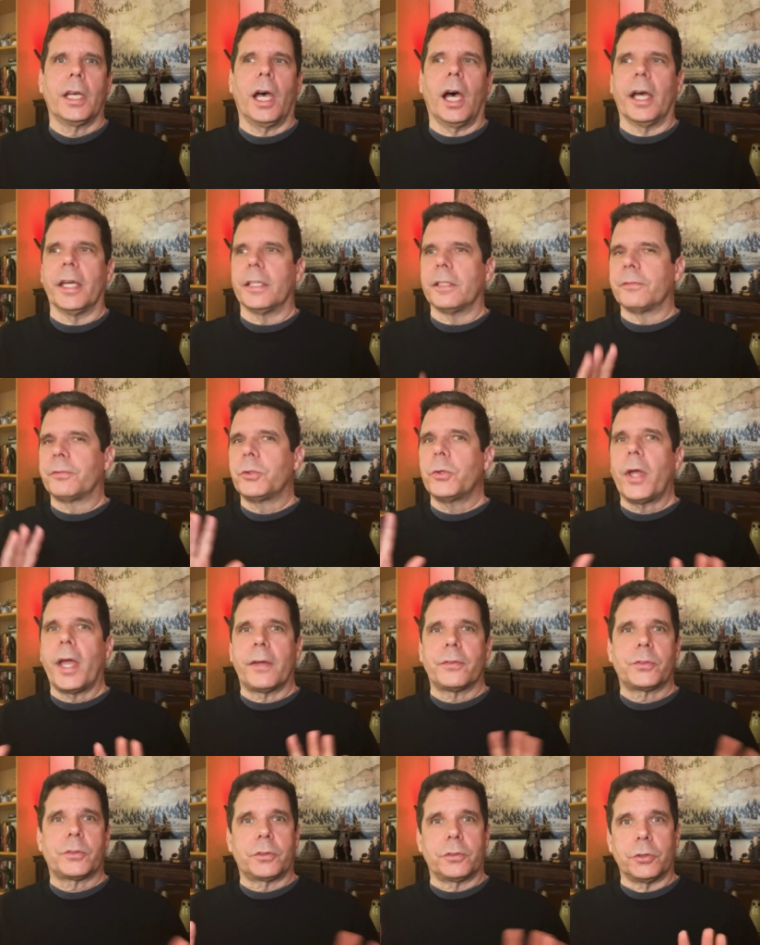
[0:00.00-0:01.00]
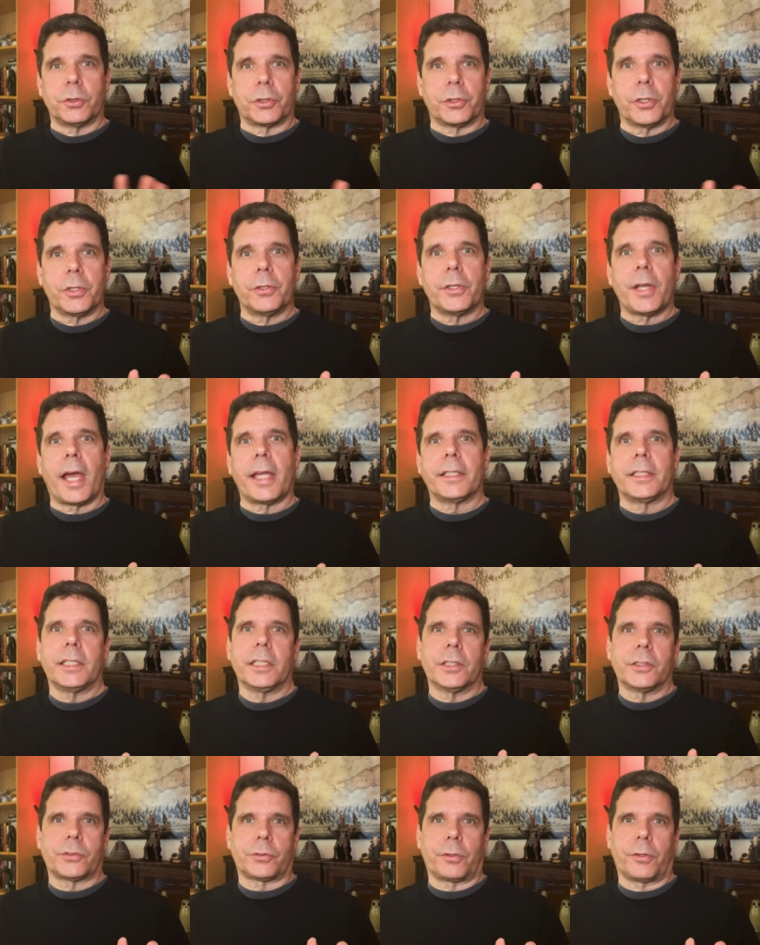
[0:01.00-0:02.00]
Uh, and if you have your own
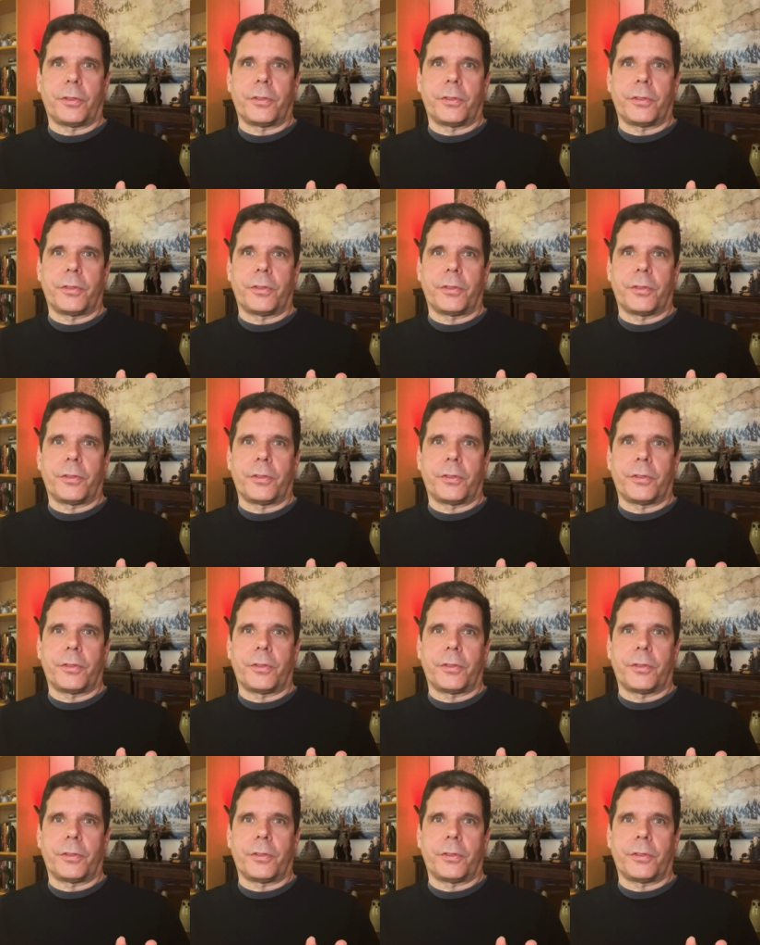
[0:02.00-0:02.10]
ideas or